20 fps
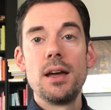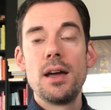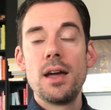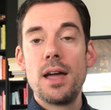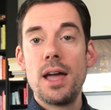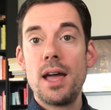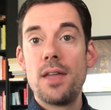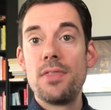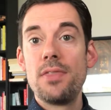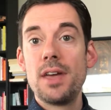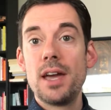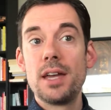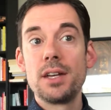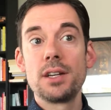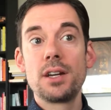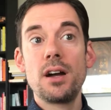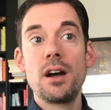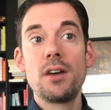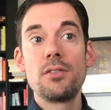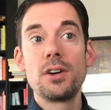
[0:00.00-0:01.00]
and then
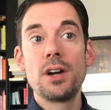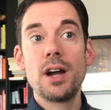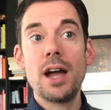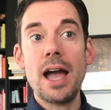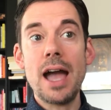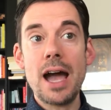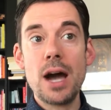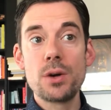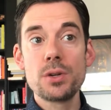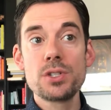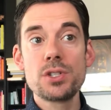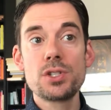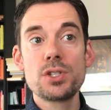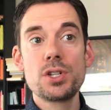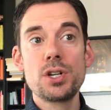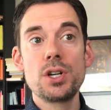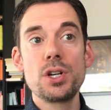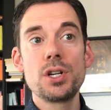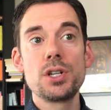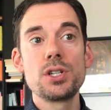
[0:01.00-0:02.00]
cover house
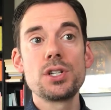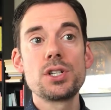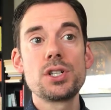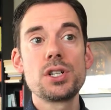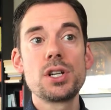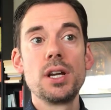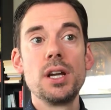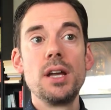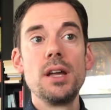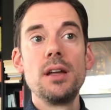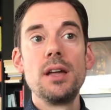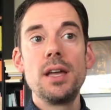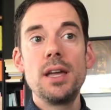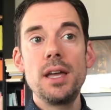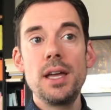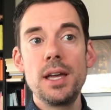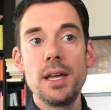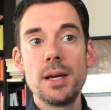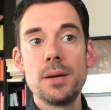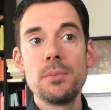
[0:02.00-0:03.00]
church,
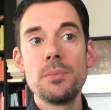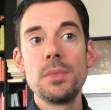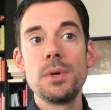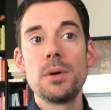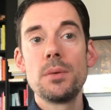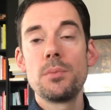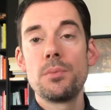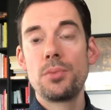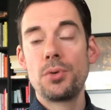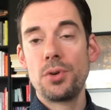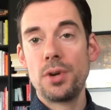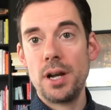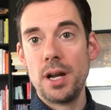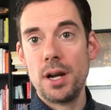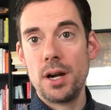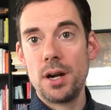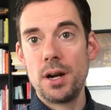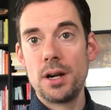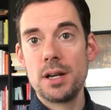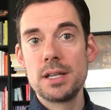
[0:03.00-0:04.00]
hymn,
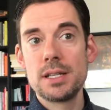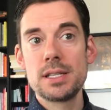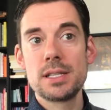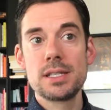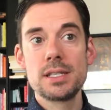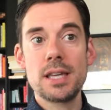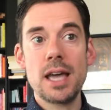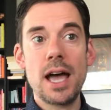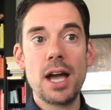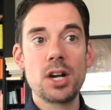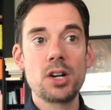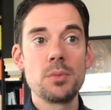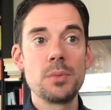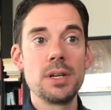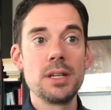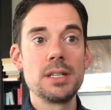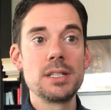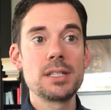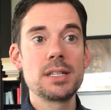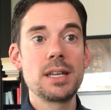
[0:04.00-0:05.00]
prayer,
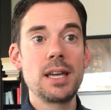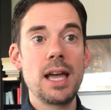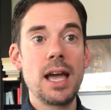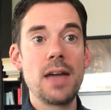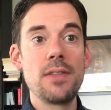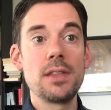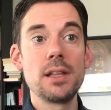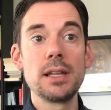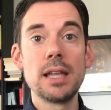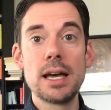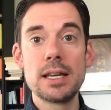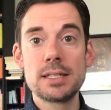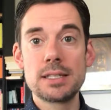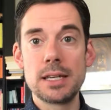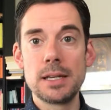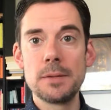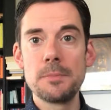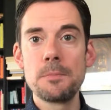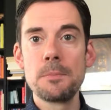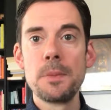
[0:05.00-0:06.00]
sacrament, and the
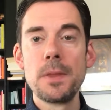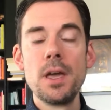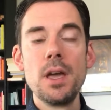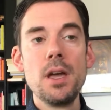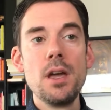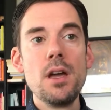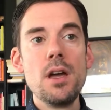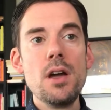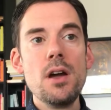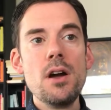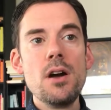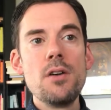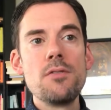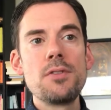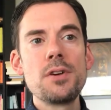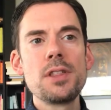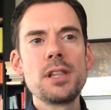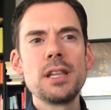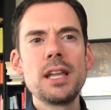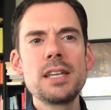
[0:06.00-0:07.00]
lesson.
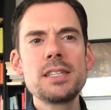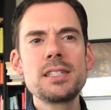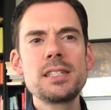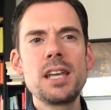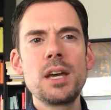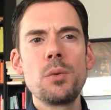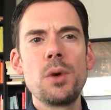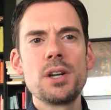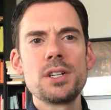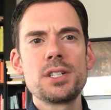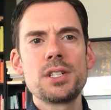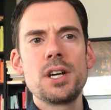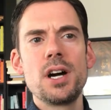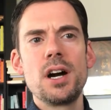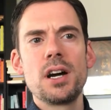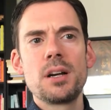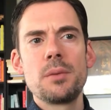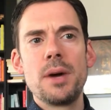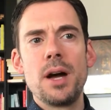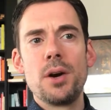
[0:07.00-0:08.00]
For the lesson, I want to
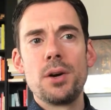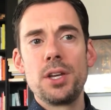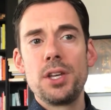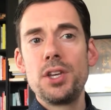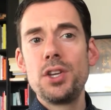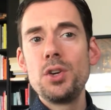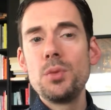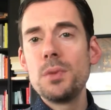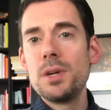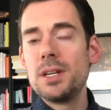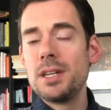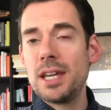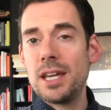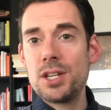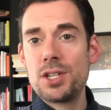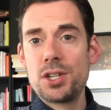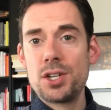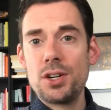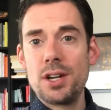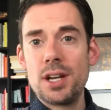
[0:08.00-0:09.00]
talk about human
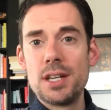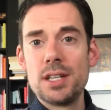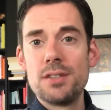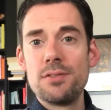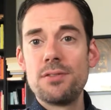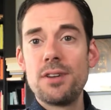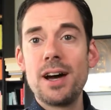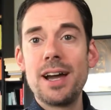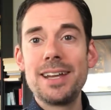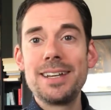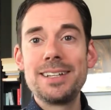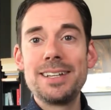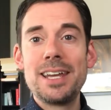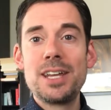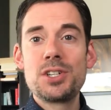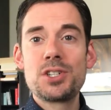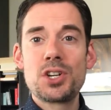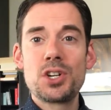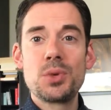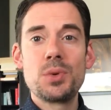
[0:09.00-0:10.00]
nature and divine
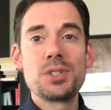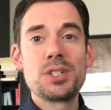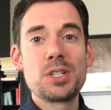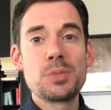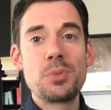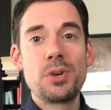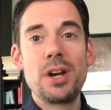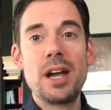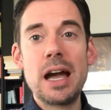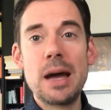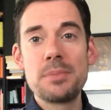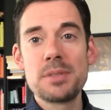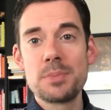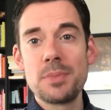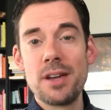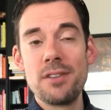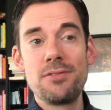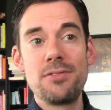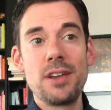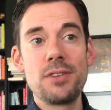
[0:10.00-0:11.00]
nature, which is perhaps
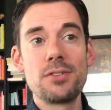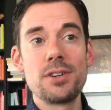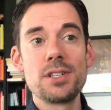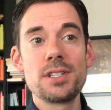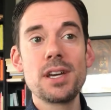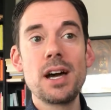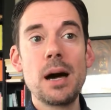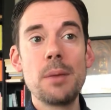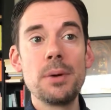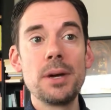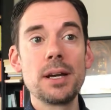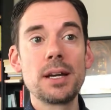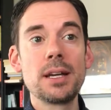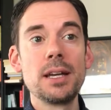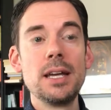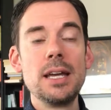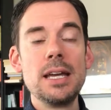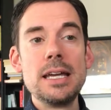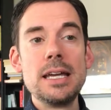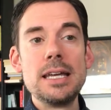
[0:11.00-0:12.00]
my favorite topic.
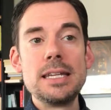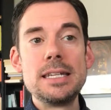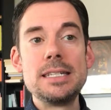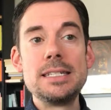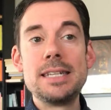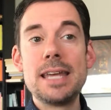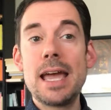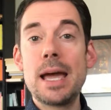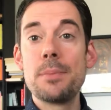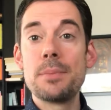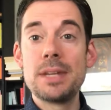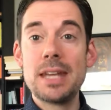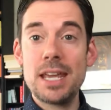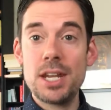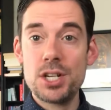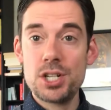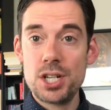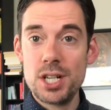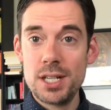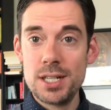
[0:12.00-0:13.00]

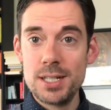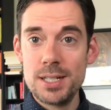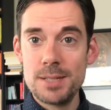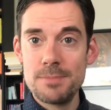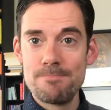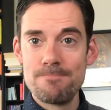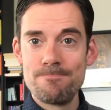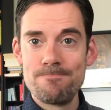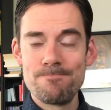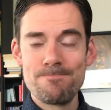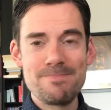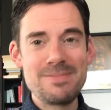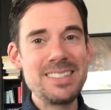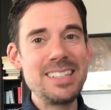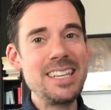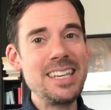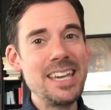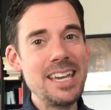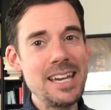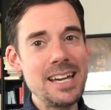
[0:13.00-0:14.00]
Damnation,
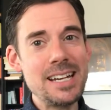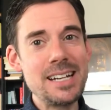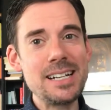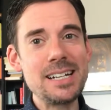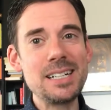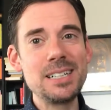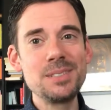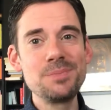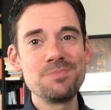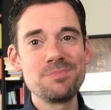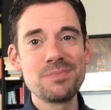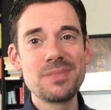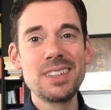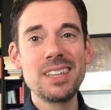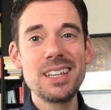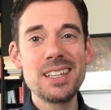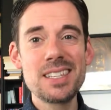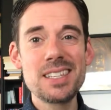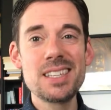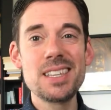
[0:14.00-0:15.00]
yeah,
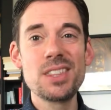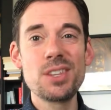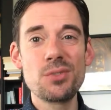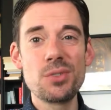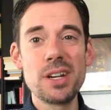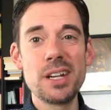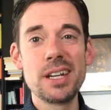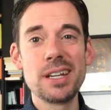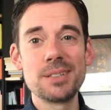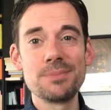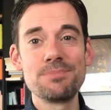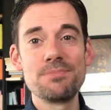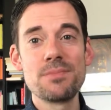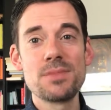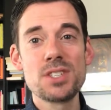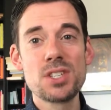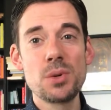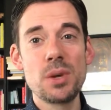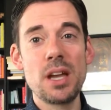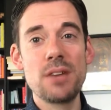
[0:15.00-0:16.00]
it's in the reading,
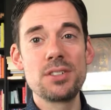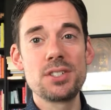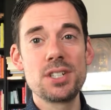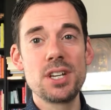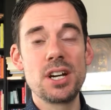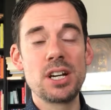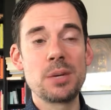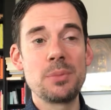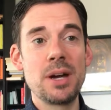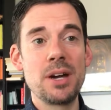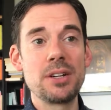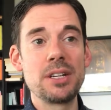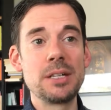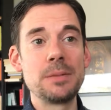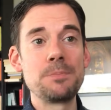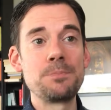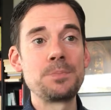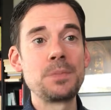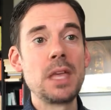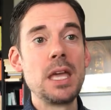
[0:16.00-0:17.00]
so we have to talk about it.
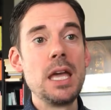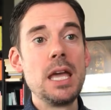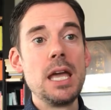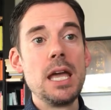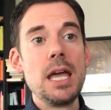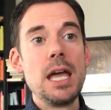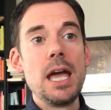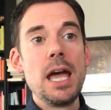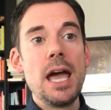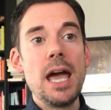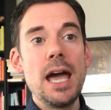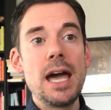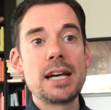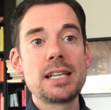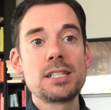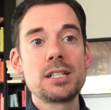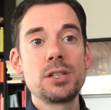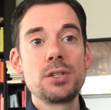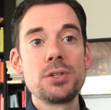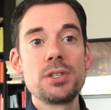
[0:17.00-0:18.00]

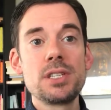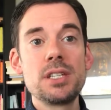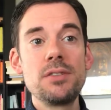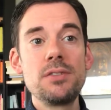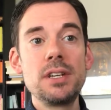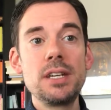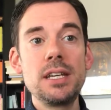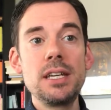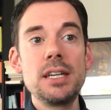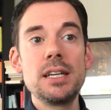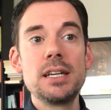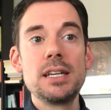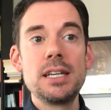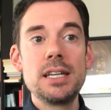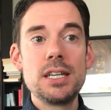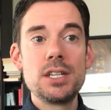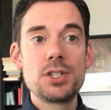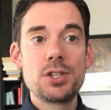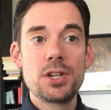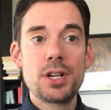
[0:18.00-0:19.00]
Exclusivity,
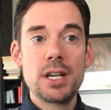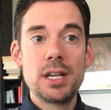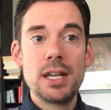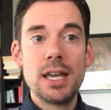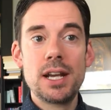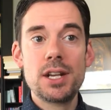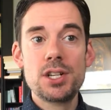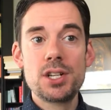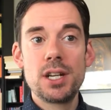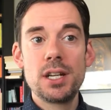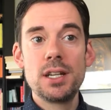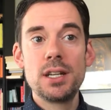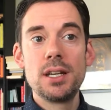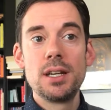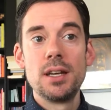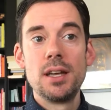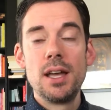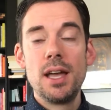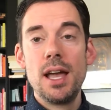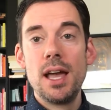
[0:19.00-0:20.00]
interconnection,
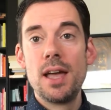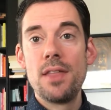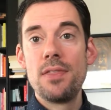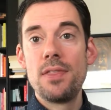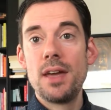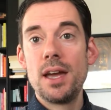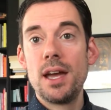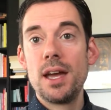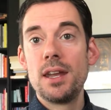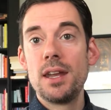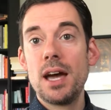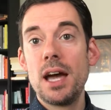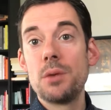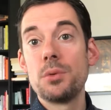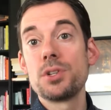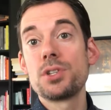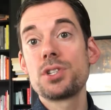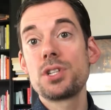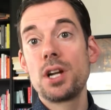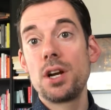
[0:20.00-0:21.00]
and then I
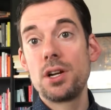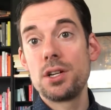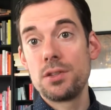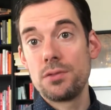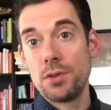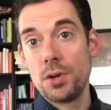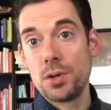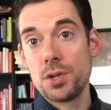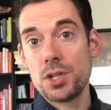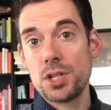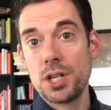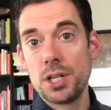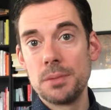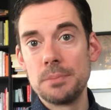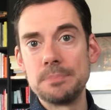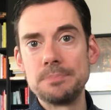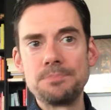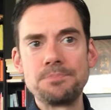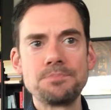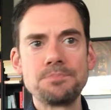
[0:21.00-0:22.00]
will share a devotion